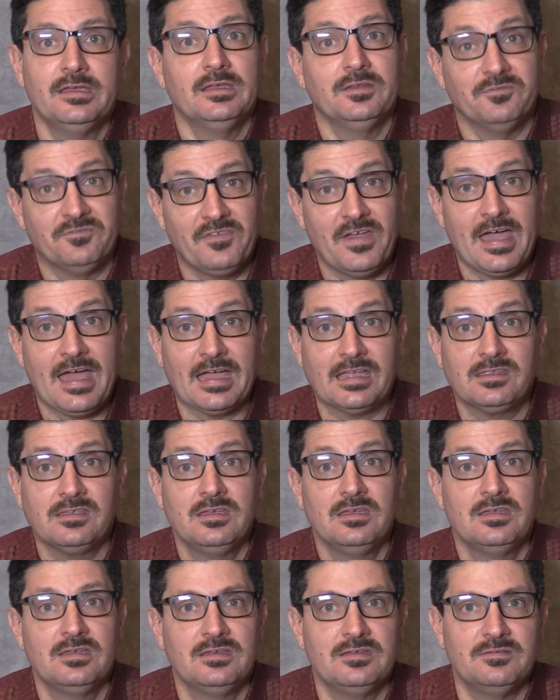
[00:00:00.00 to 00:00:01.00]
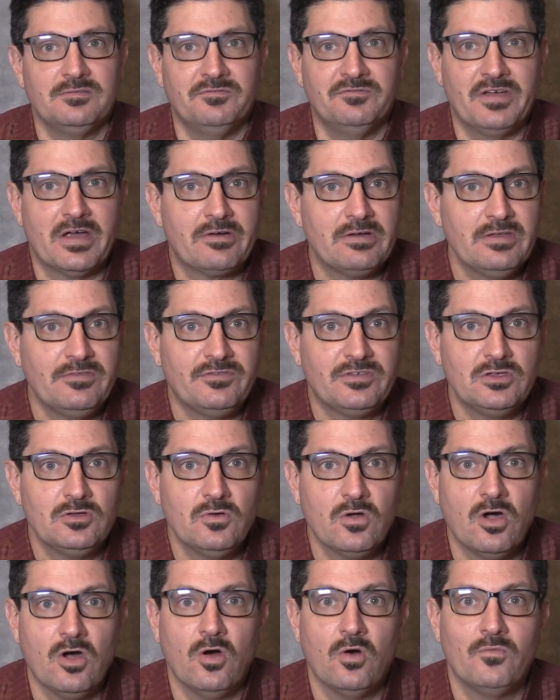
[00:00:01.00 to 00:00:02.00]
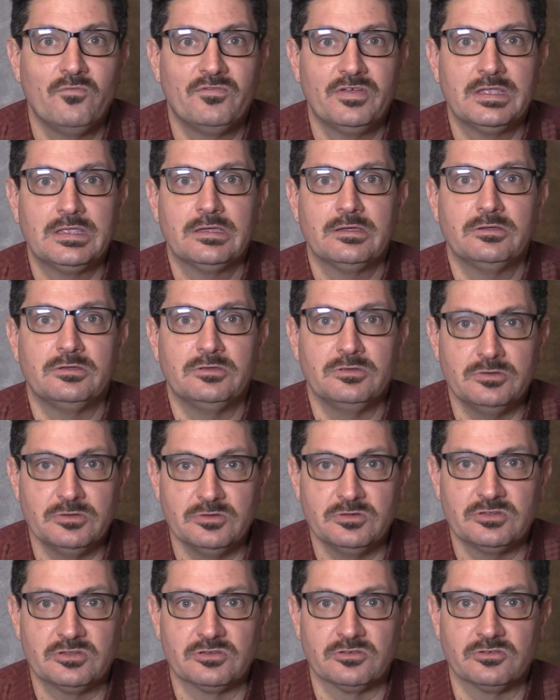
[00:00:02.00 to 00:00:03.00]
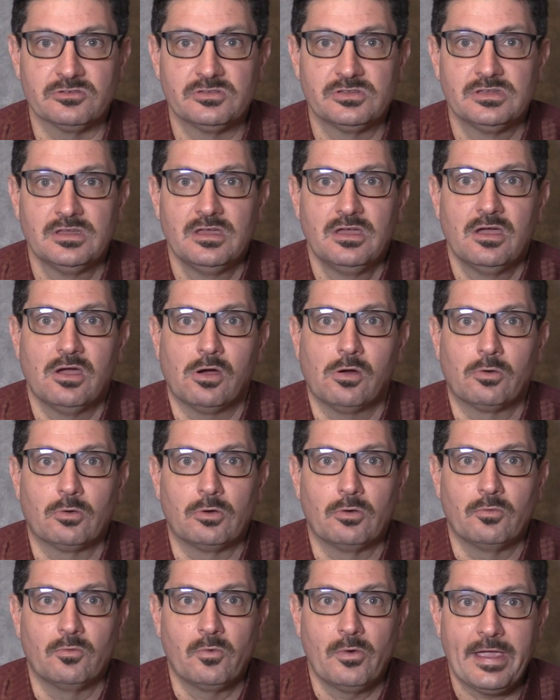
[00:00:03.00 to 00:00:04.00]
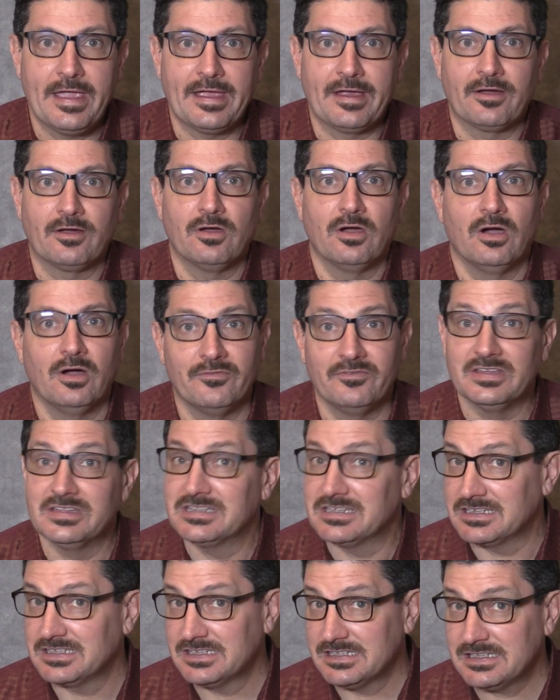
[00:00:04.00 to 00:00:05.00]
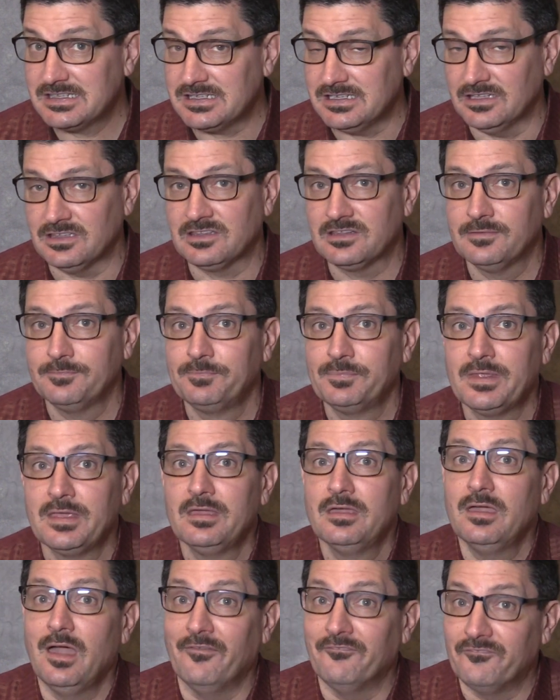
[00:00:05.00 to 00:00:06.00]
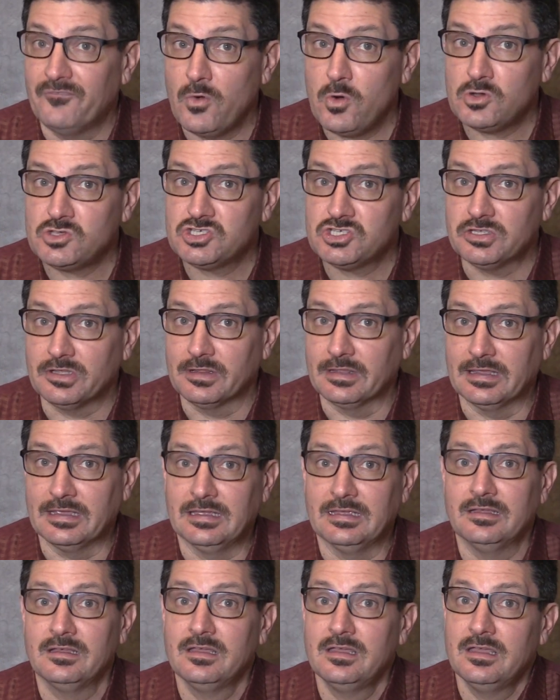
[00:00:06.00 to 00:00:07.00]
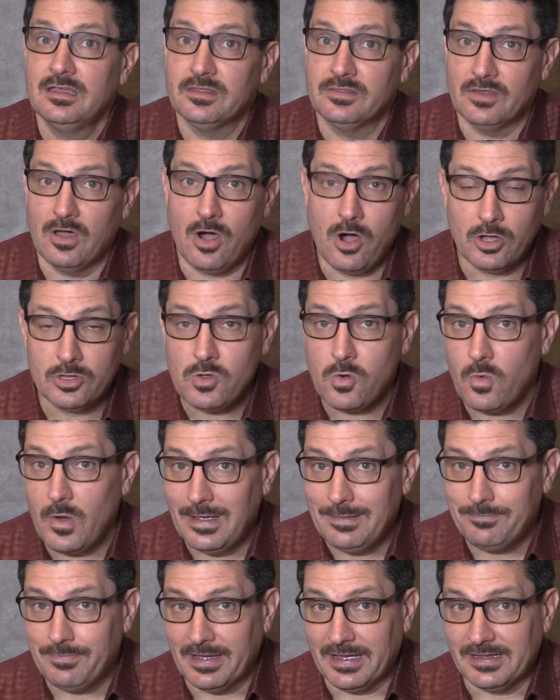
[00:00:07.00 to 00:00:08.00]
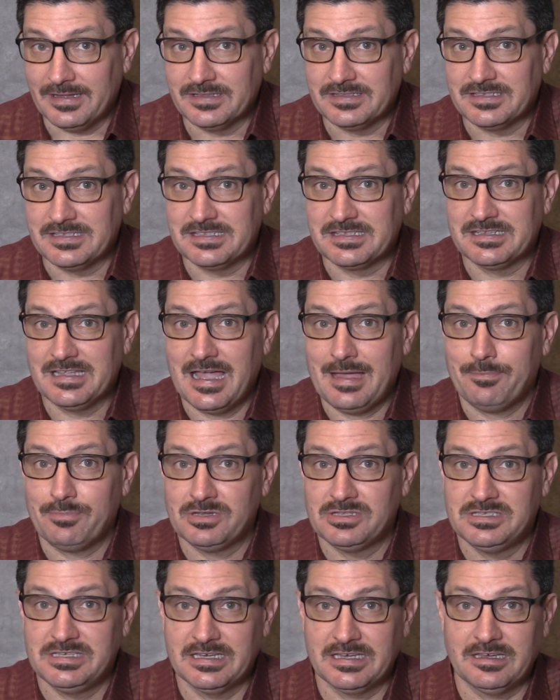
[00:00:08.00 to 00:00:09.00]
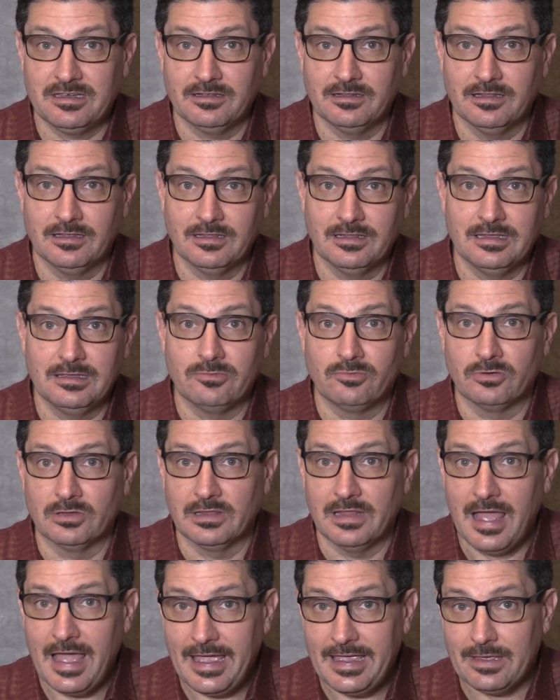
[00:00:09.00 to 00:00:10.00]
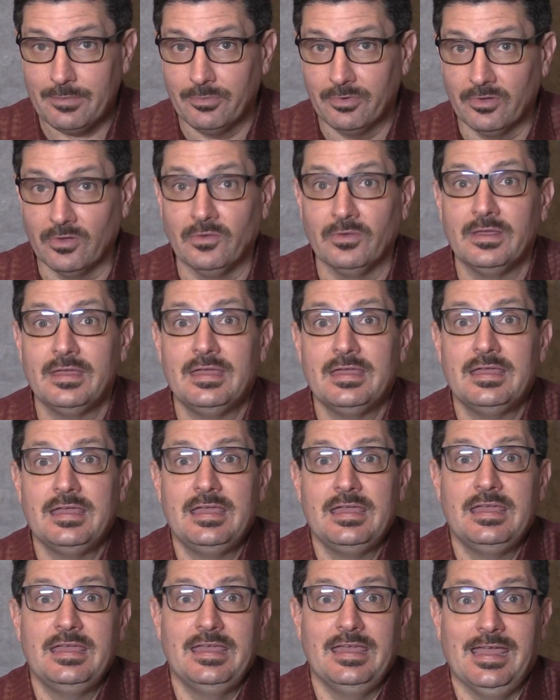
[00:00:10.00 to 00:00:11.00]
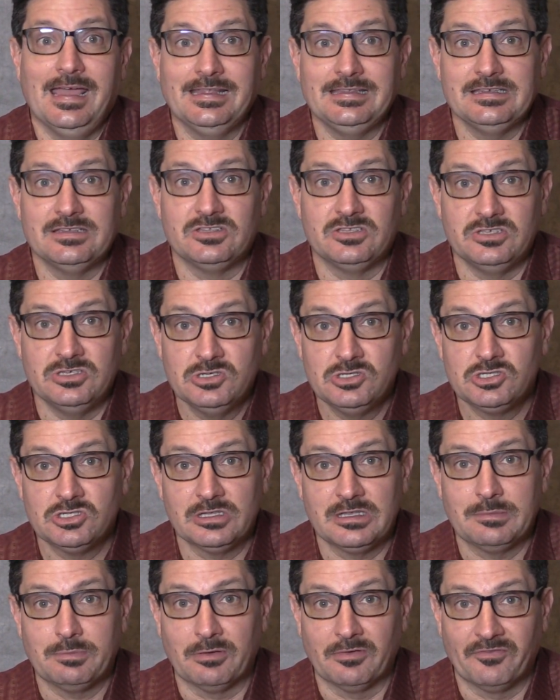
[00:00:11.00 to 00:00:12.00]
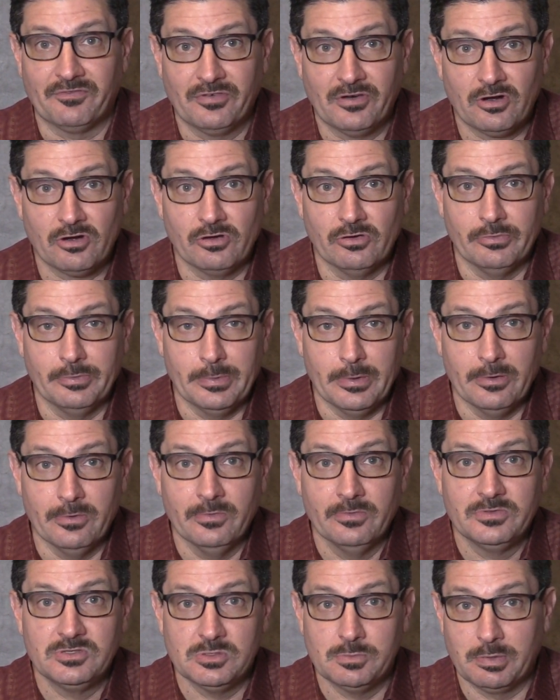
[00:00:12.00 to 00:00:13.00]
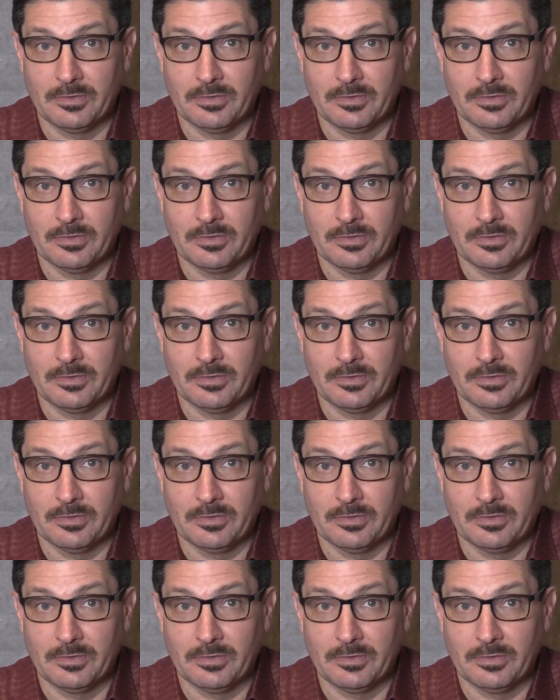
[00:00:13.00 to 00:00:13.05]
In fact, very few home video users are aware of its existence. Unfortunately, the auto white balance is not particularly reliable and is usually preferable to